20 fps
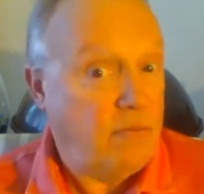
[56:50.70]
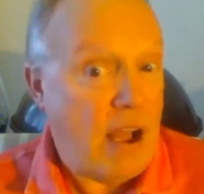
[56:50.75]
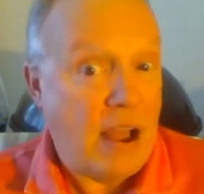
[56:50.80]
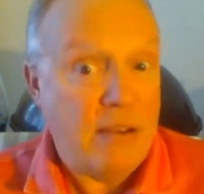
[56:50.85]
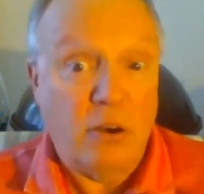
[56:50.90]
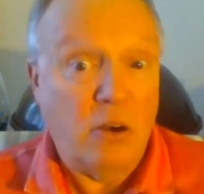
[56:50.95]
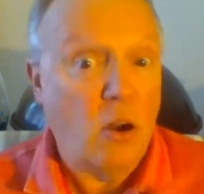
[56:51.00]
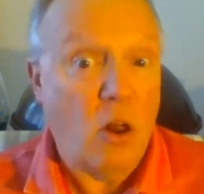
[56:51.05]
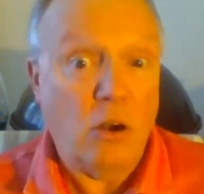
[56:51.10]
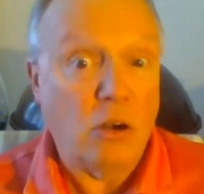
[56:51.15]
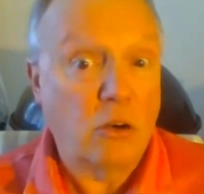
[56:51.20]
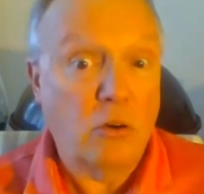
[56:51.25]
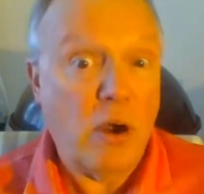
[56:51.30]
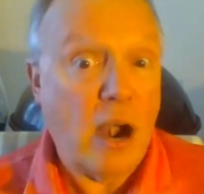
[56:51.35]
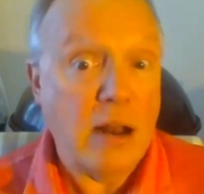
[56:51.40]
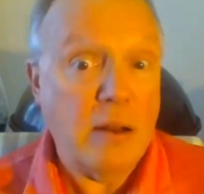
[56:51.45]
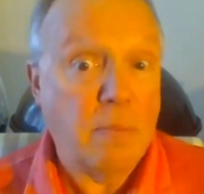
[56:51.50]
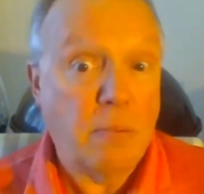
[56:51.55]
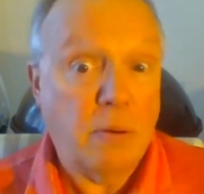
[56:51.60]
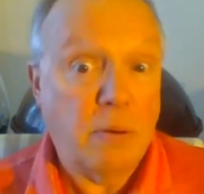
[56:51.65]
$500
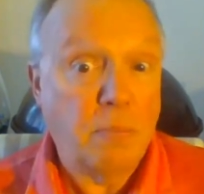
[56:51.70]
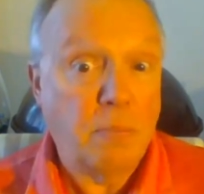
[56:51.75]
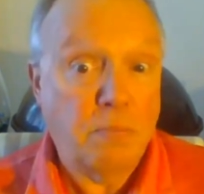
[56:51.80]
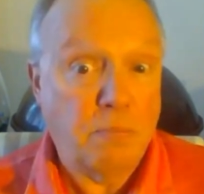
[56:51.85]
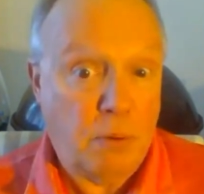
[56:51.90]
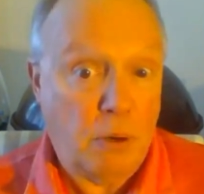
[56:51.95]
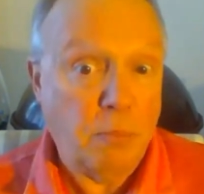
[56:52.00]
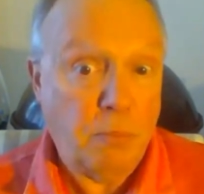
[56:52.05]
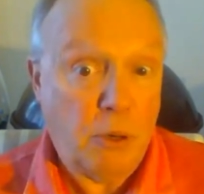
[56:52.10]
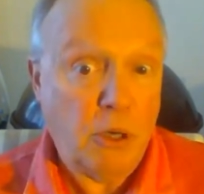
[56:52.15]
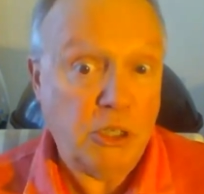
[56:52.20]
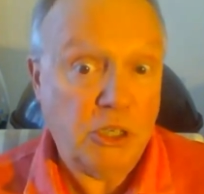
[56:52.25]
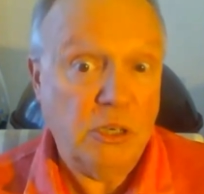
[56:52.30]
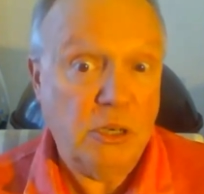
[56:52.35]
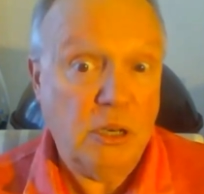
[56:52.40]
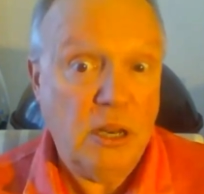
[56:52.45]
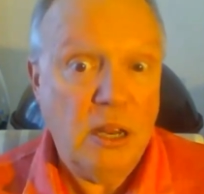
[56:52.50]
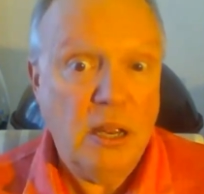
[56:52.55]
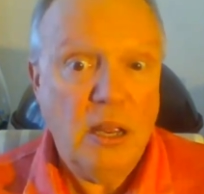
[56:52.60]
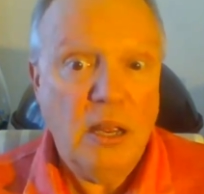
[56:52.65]
credit per per
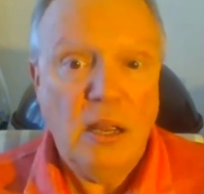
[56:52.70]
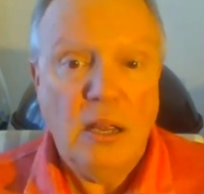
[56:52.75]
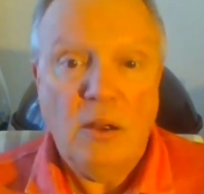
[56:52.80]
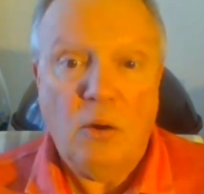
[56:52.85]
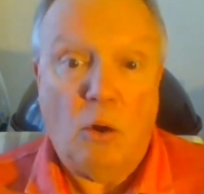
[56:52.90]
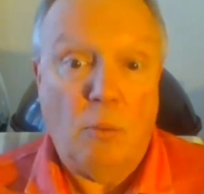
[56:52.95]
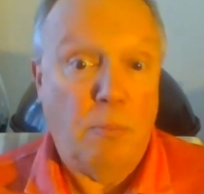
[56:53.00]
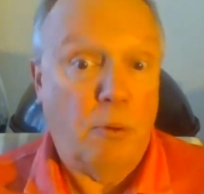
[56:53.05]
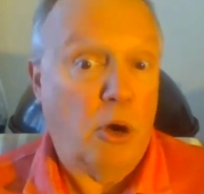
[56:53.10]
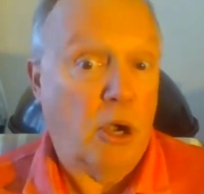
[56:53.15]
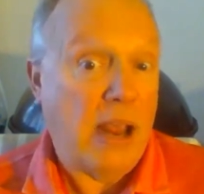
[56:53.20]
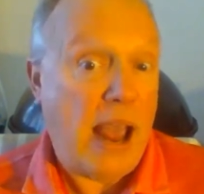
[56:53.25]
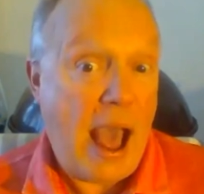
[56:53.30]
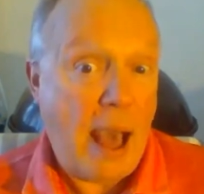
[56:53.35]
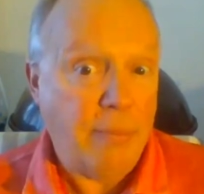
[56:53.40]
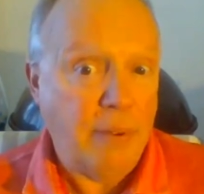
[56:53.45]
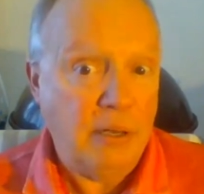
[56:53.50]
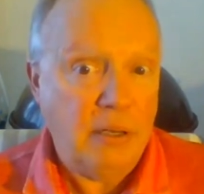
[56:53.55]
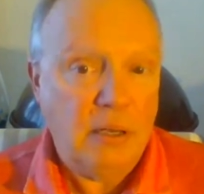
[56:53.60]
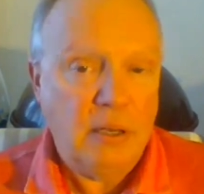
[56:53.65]
person or per
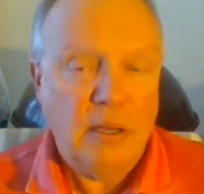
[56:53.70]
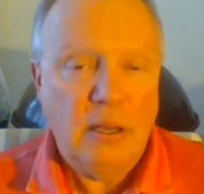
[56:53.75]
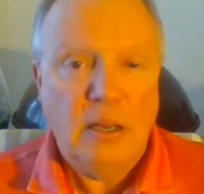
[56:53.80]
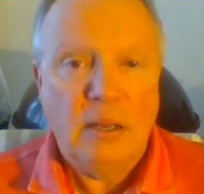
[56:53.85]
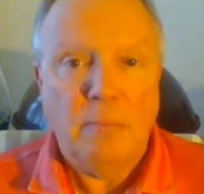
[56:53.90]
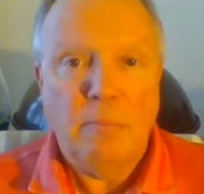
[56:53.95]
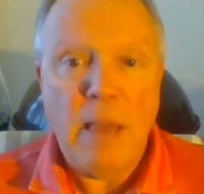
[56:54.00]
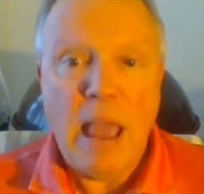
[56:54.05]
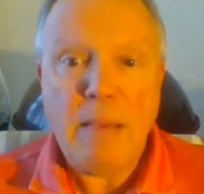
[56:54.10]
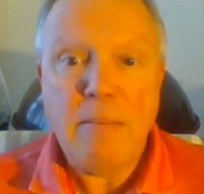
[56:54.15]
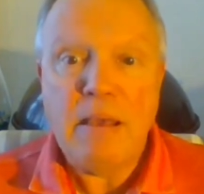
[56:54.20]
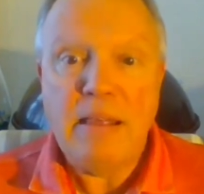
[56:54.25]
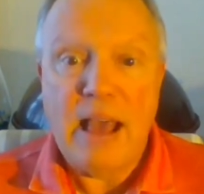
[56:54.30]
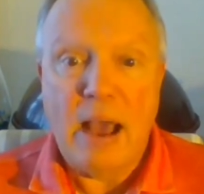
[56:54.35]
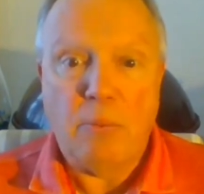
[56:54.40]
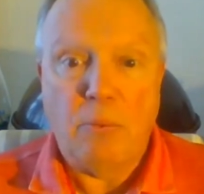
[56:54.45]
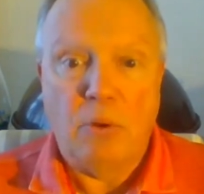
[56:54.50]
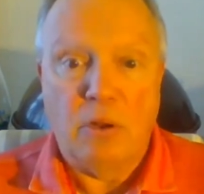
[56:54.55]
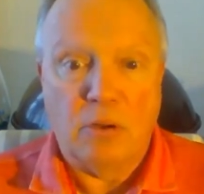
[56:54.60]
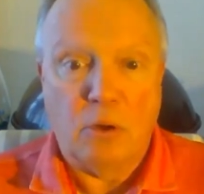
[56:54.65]
cabin, maybe
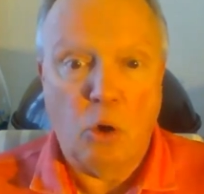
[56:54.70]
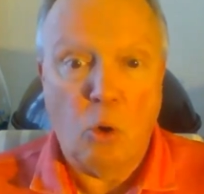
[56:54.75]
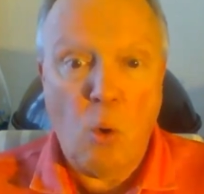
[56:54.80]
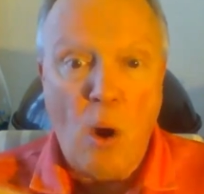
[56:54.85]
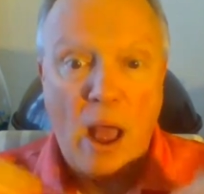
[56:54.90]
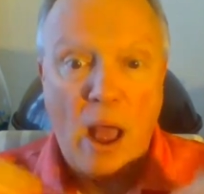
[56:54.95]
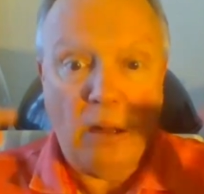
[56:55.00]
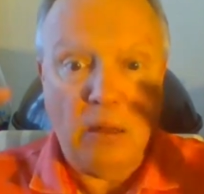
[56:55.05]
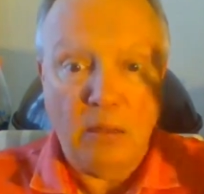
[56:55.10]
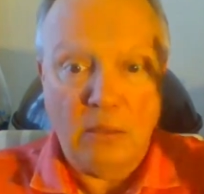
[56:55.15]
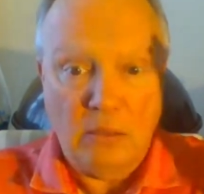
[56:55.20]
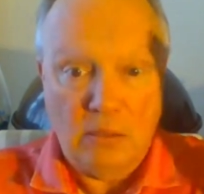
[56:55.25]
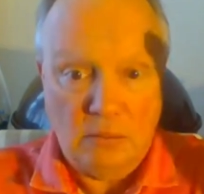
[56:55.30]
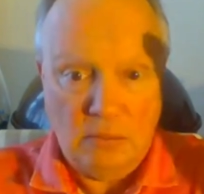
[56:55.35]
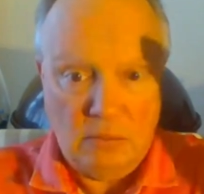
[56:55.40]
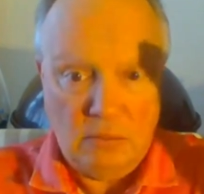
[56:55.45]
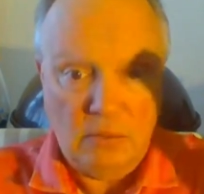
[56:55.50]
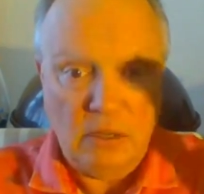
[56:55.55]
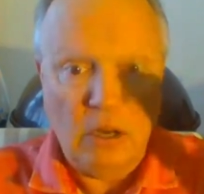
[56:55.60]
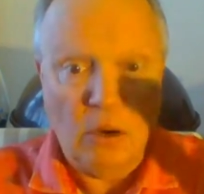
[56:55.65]
that will have quelled
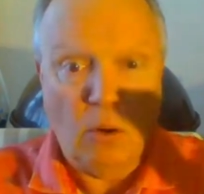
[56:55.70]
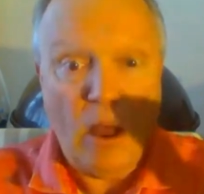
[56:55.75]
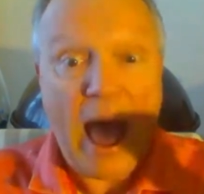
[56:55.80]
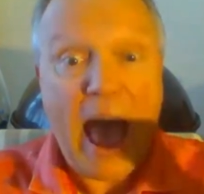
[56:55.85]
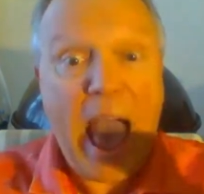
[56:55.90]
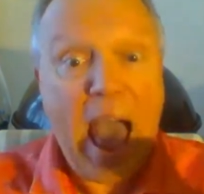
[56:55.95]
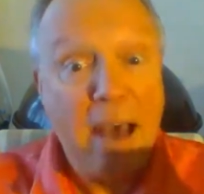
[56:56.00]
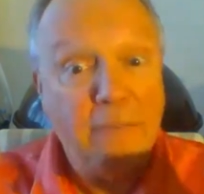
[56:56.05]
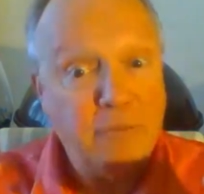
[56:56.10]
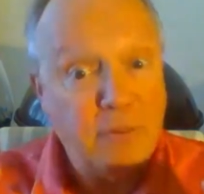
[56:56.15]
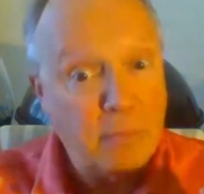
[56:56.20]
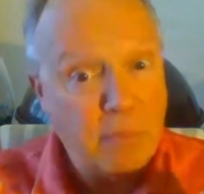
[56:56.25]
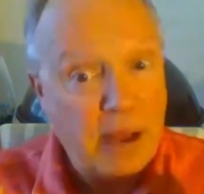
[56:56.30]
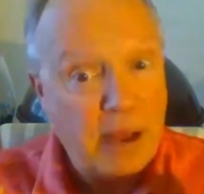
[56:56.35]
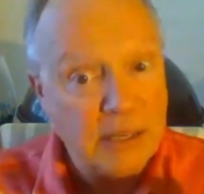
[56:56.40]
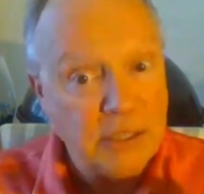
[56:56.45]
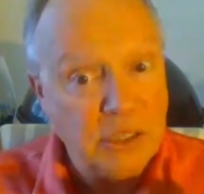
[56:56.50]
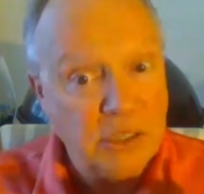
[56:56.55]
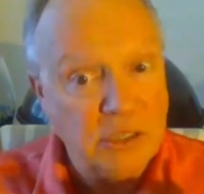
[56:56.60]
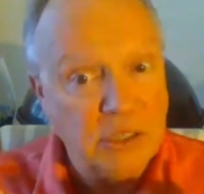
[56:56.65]
you know half the
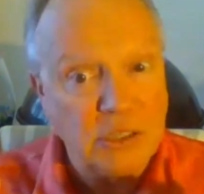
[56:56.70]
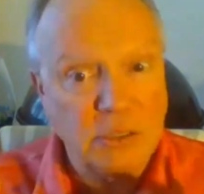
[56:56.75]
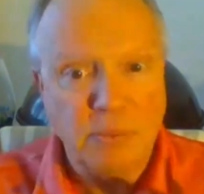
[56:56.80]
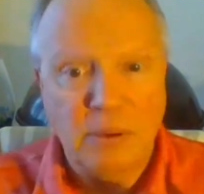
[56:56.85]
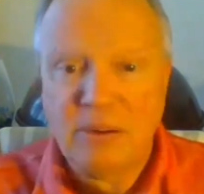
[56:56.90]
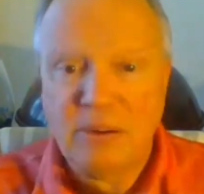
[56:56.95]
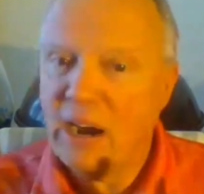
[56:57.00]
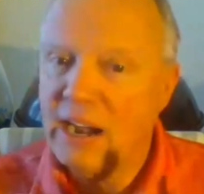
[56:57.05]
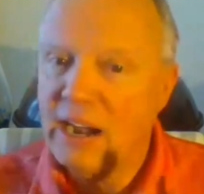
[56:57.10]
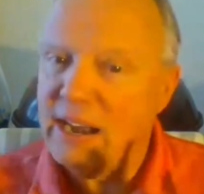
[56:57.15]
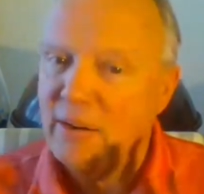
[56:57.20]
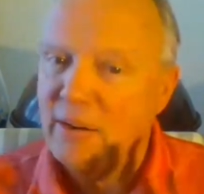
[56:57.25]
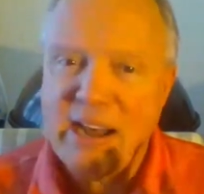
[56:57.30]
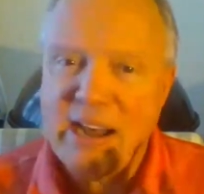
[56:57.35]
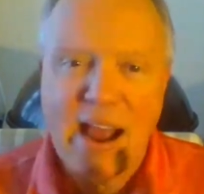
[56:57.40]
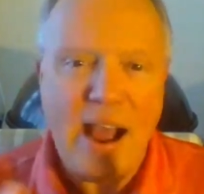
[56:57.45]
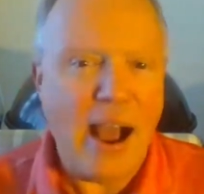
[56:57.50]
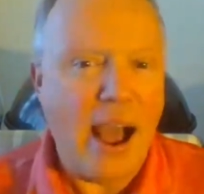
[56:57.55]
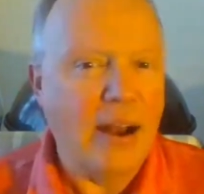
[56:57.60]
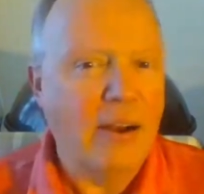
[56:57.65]
passengers, but right
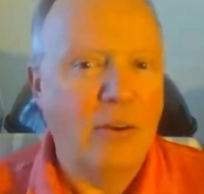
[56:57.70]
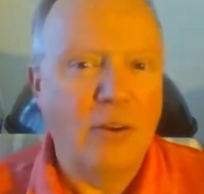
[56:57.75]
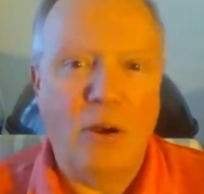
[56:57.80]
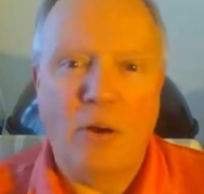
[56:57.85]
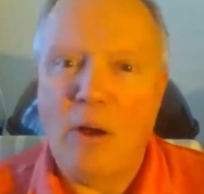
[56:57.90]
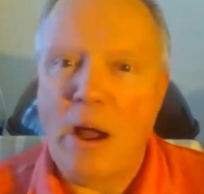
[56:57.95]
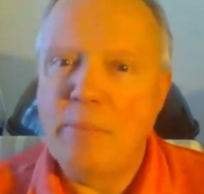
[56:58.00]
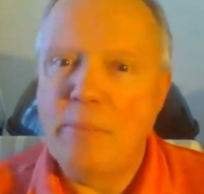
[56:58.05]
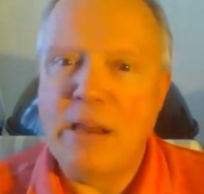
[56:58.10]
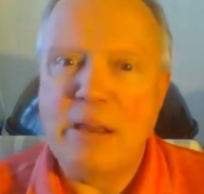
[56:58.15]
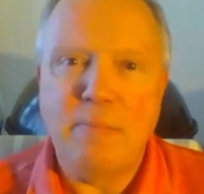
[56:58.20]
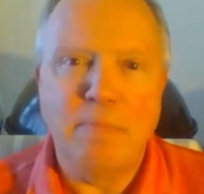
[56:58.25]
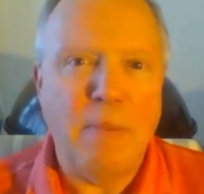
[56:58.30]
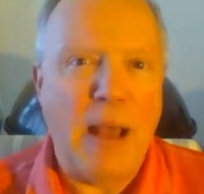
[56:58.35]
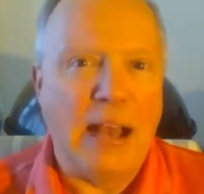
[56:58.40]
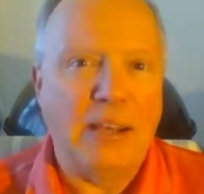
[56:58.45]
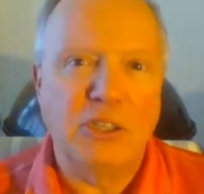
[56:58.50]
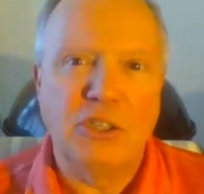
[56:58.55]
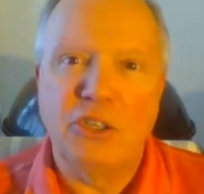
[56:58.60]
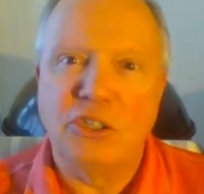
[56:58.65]
right now I don't know how many
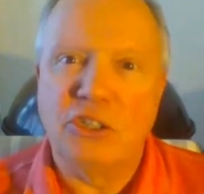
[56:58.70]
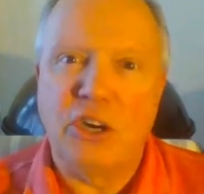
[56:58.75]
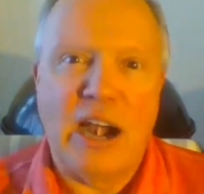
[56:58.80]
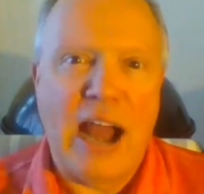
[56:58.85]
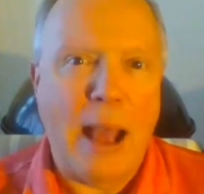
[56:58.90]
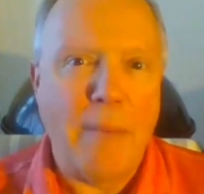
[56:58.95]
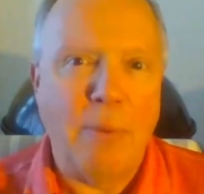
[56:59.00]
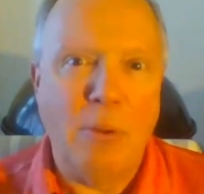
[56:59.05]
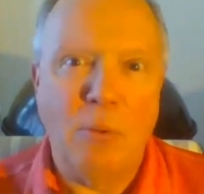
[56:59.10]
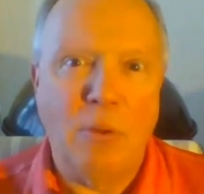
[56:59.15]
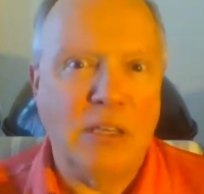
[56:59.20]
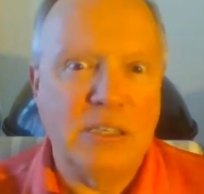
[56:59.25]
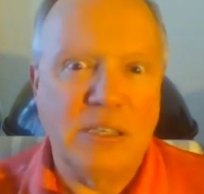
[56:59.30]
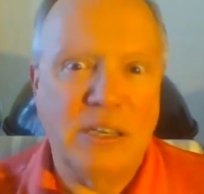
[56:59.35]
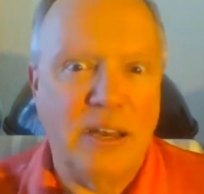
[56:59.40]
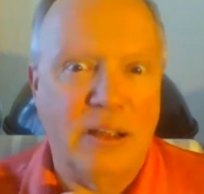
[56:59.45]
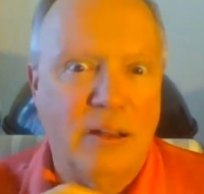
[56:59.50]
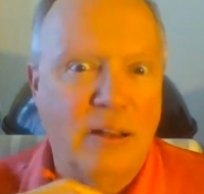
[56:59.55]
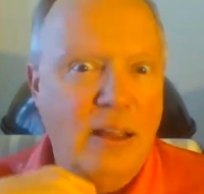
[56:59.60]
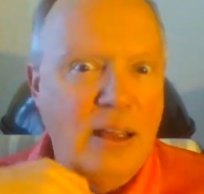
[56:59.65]
passengers are happy with this
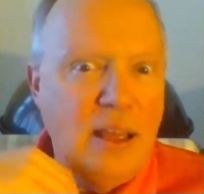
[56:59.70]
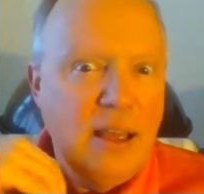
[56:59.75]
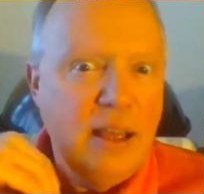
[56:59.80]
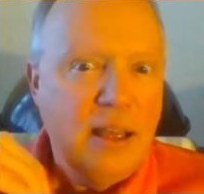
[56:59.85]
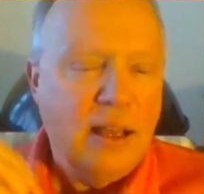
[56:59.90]
deal.